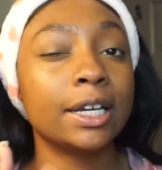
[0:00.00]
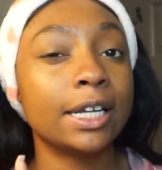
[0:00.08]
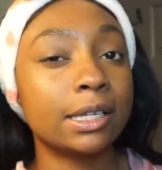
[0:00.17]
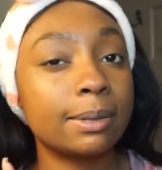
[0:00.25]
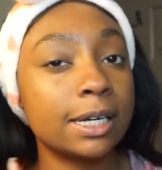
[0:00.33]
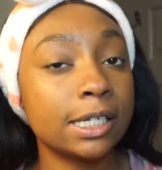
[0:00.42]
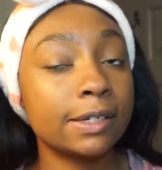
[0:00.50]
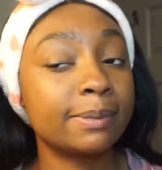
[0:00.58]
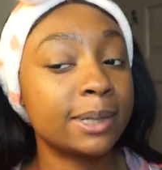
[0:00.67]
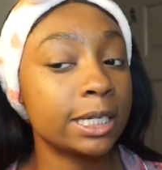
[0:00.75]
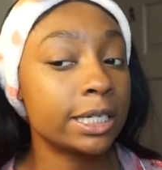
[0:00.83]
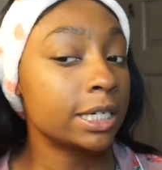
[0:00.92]
is because of
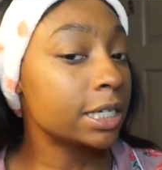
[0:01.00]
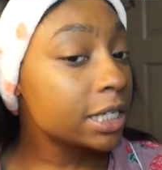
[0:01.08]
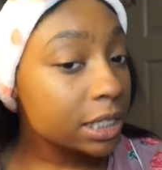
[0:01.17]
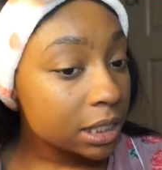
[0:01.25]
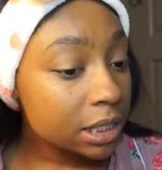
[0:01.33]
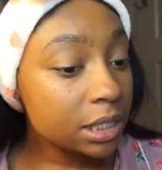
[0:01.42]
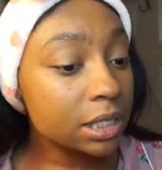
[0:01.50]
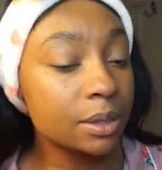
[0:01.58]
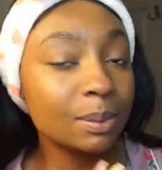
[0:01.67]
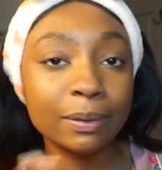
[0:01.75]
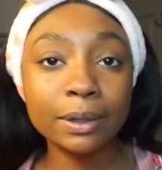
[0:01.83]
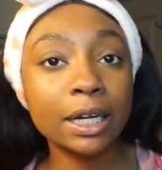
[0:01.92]
my diet,
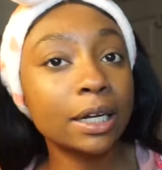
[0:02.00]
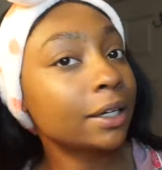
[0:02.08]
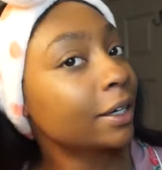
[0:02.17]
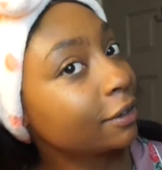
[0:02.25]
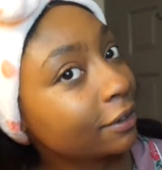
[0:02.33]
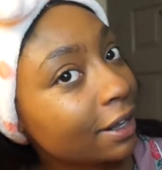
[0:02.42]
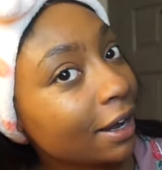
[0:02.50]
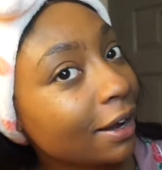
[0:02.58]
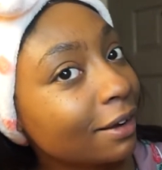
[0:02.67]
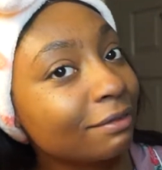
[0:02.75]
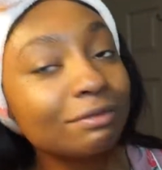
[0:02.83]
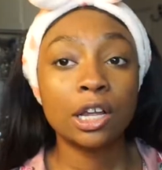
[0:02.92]
but we're not gonna get on
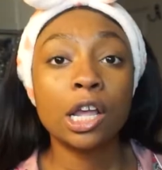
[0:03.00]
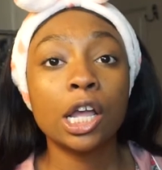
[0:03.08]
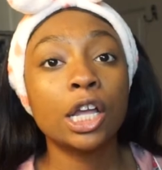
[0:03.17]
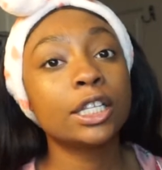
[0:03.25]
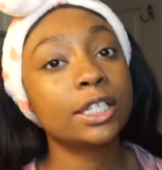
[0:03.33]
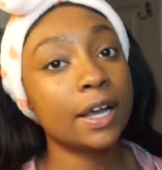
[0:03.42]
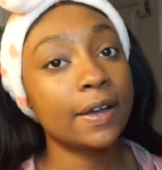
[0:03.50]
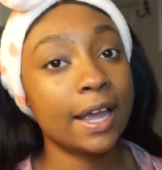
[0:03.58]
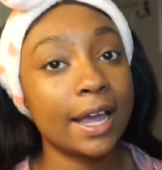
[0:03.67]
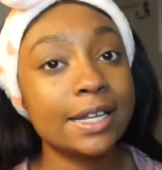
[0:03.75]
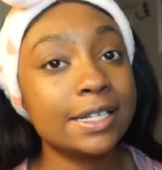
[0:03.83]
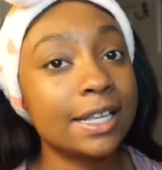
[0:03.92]
that. So
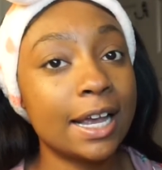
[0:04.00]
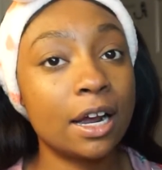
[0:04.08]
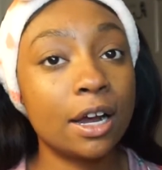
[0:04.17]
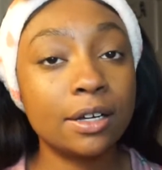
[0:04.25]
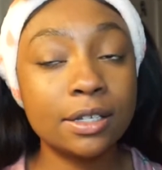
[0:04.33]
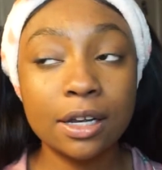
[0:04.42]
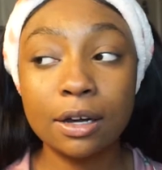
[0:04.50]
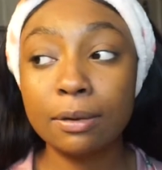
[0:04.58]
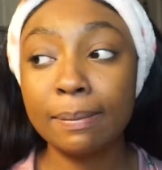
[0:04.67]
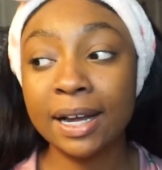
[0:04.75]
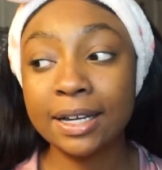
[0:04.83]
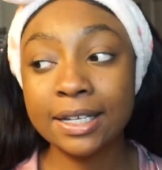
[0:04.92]
yes, and also
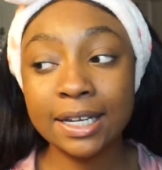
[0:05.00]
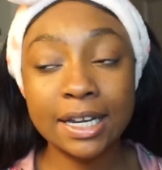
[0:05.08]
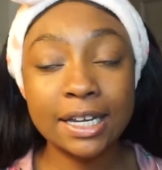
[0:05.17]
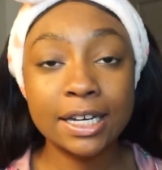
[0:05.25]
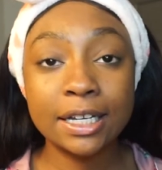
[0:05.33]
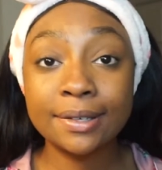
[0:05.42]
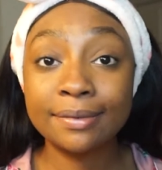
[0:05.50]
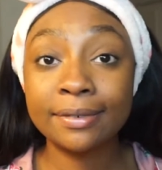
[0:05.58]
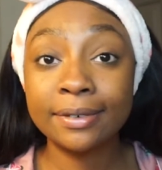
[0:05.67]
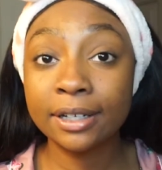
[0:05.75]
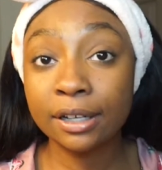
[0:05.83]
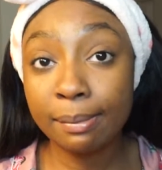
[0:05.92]
my skin is
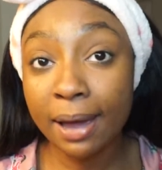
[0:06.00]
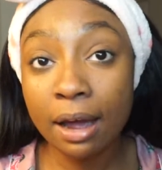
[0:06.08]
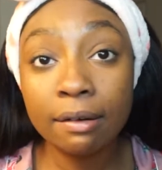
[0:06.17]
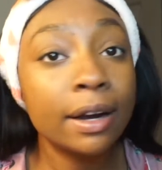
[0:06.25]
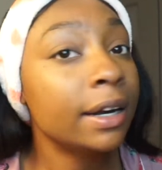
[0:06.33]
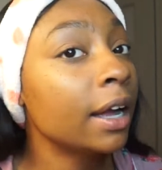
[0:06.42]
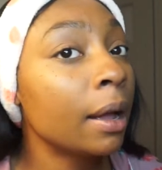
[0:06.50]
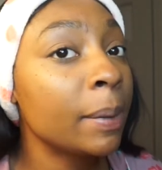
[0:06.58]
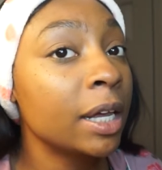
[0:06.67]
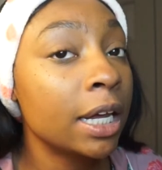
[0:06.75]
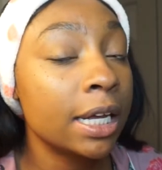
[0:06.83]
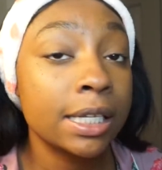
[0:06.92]
really bad right now
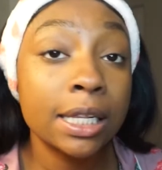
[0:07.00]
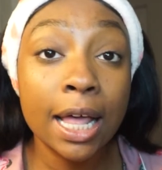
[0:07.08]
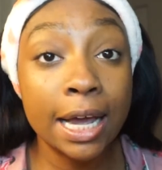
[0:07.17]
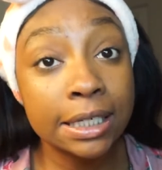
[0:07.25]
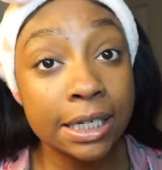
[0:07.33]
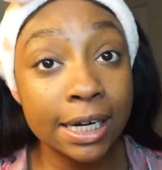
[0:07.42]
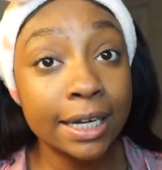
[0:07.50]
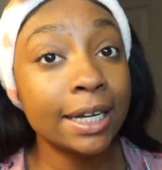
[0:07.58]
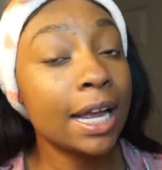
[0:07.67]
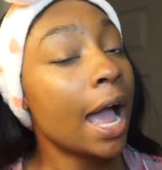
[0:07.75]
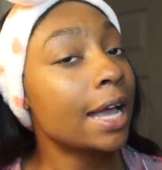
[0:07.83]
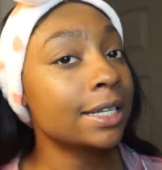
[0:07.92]
because last night
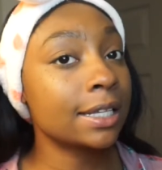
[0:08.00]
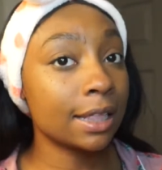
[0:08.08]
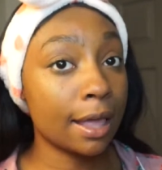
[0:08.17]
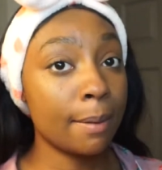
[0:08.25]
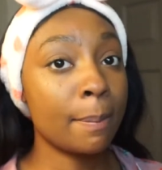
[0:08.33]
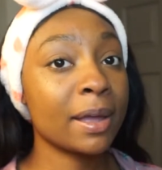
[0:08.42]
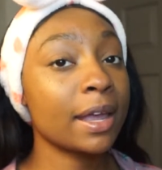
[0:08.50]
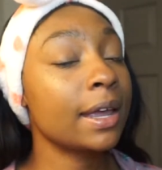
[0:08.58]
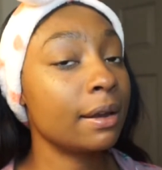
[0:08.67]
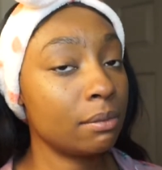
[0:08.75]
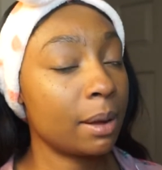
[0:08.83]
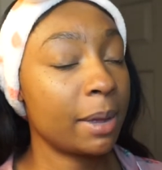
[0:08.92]
I slept
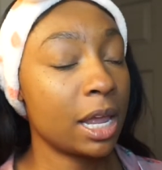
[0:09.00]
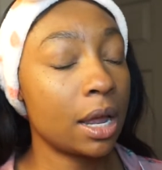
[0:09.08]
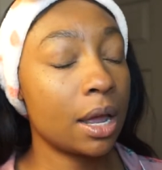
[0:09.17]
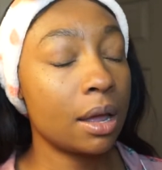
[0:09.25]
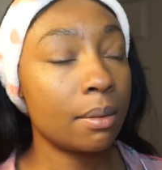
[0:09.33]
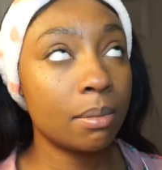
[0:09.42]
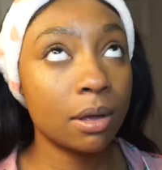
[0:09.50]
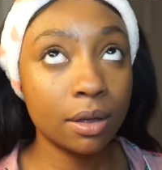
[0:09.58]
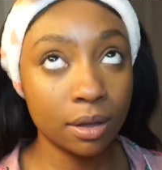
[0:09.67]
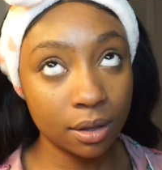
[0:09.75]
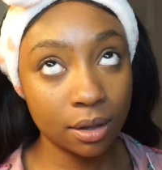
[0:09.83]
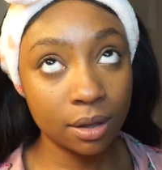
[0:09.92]
in my makeup.
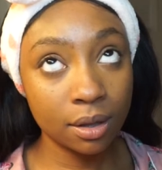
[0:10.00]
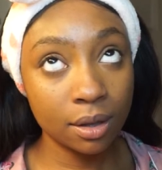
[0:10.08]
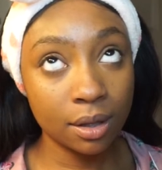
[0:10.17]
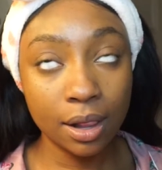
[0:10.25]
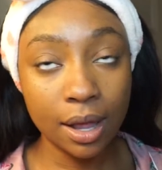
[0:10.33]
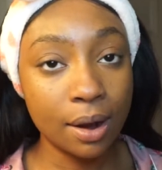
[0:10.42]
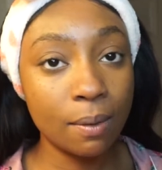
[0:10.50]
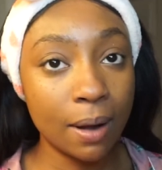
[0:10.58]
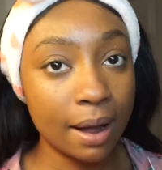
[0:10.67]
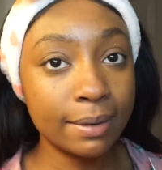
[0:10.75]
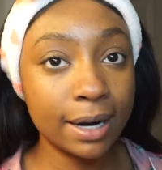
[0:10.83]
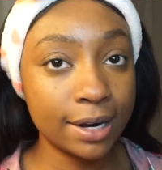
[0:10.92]
Like,
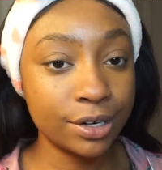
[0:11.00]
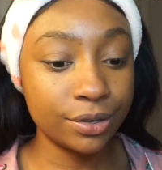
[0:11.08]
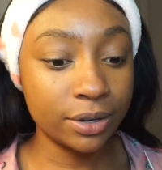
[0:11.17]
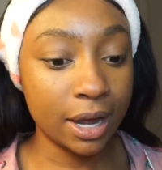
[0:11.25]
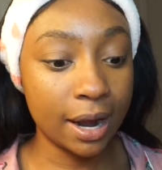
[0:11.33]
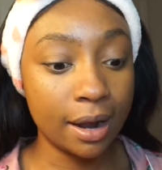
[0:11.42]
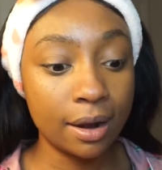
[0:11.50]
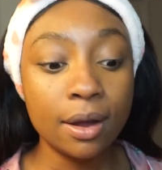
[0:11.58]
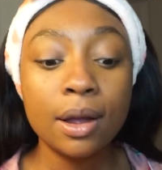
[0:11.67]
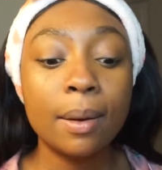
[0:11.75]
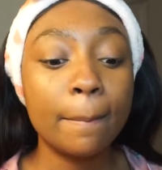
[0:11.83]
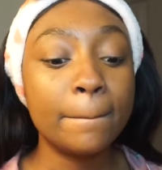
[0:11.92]
why would I do
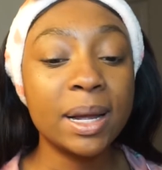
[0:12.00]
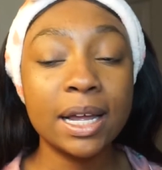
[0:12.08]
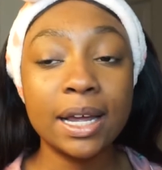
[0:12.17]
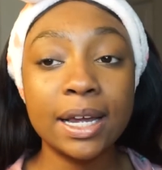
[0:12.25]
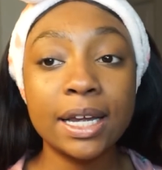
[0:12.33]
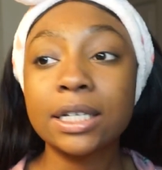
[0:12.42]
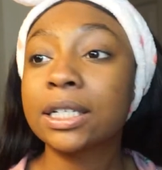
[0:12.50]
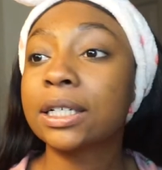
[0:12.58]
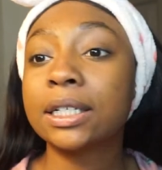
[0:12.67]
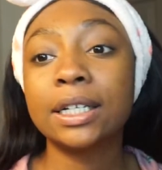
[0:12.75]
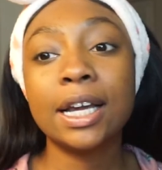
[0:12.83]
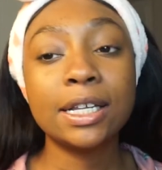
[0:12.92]
that? But
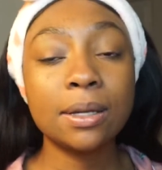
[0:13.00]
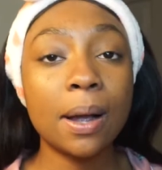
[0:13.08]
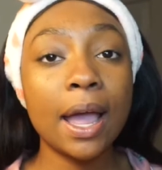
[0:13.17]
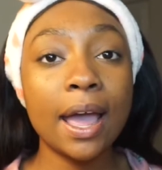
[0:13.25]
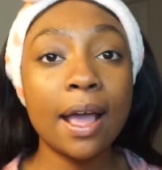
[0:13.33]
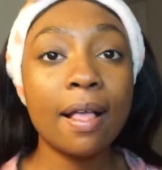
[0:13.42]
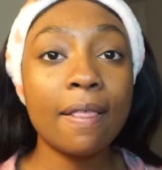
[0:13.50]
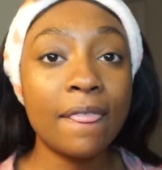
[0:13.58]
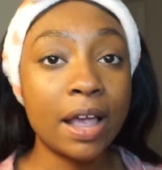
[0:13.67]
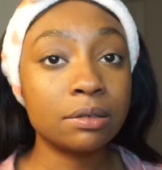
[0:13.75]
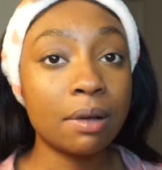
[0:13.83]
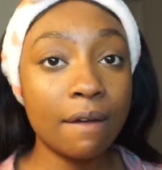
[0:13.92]
it's okay.
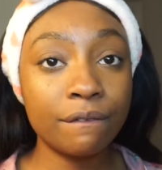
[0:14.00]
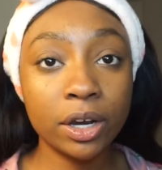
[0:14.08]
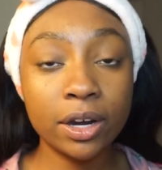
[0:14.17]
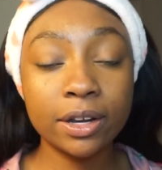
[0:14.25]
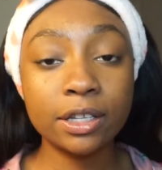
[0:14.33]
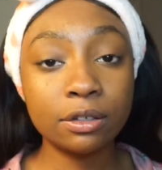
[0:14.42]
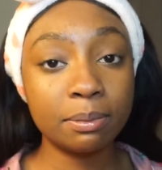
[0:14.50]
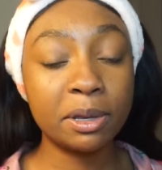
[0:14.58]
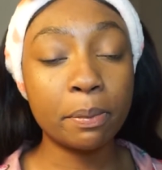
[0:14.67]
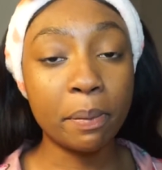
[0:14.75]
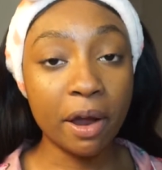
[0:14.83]
That's why I figured this would be the